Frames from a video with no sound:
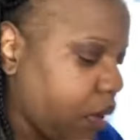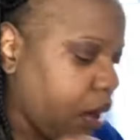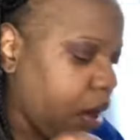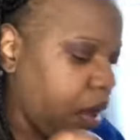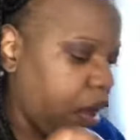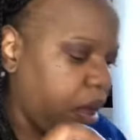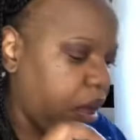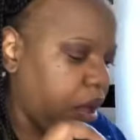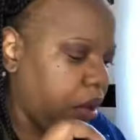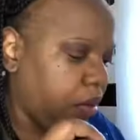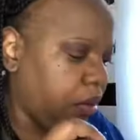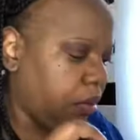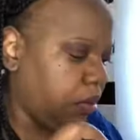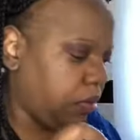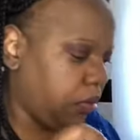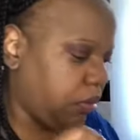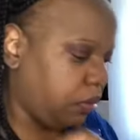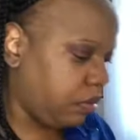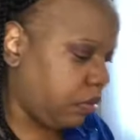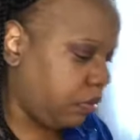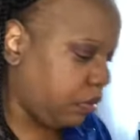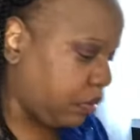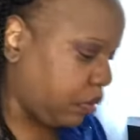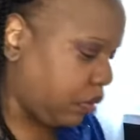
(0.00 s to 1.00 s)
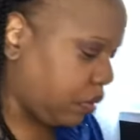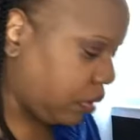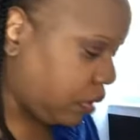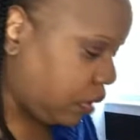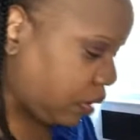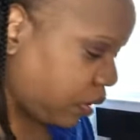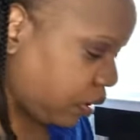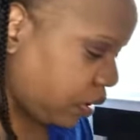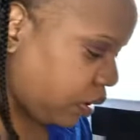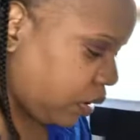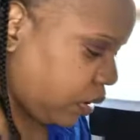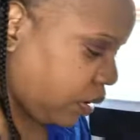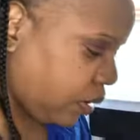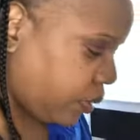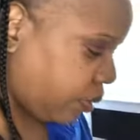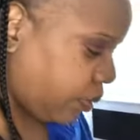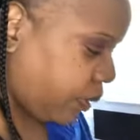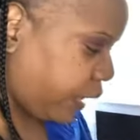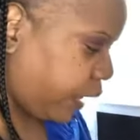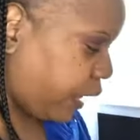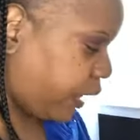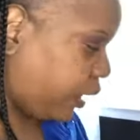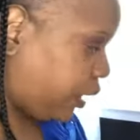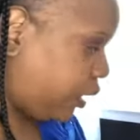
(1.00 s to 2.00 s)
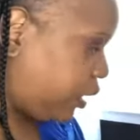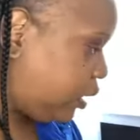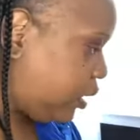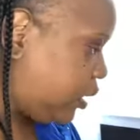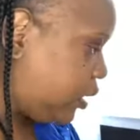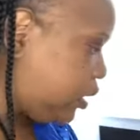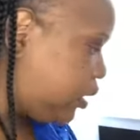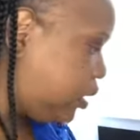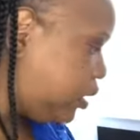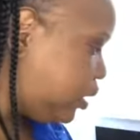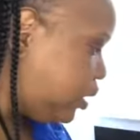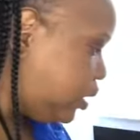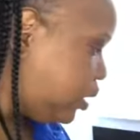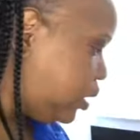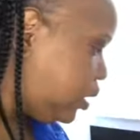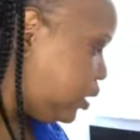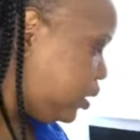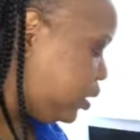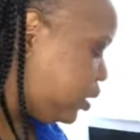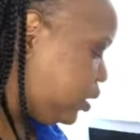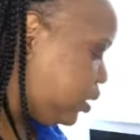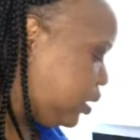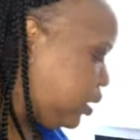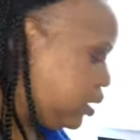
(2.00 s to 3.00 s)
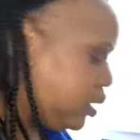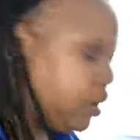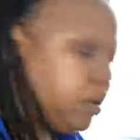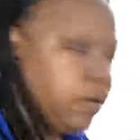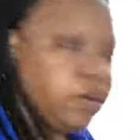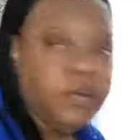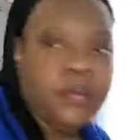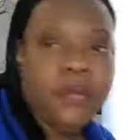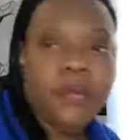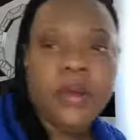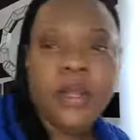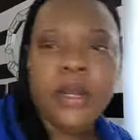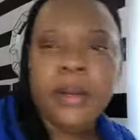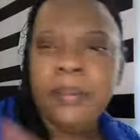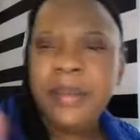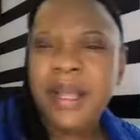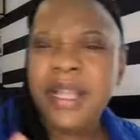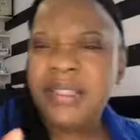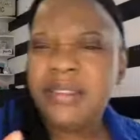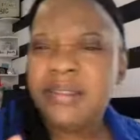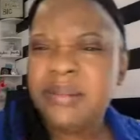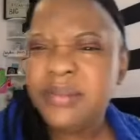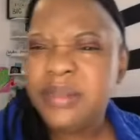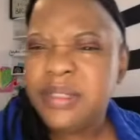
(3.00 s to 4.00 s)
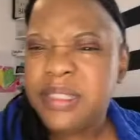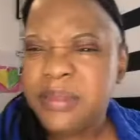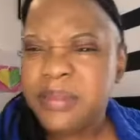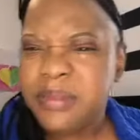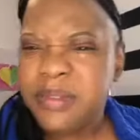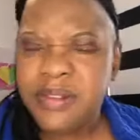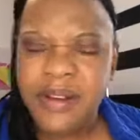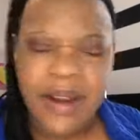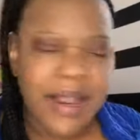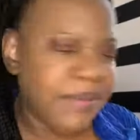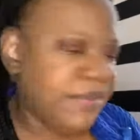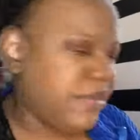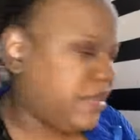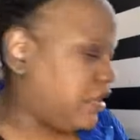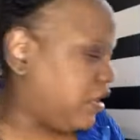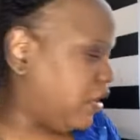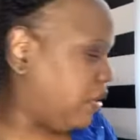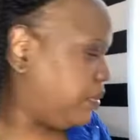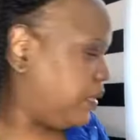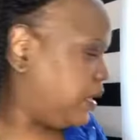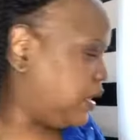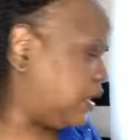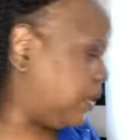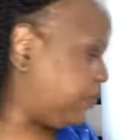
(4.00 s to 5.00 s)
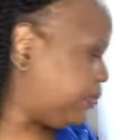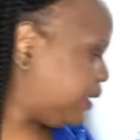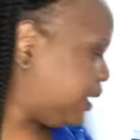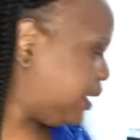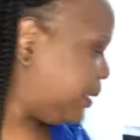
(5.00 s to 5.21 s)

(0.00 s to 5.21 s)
Oh, wait. One of my subscribers told me something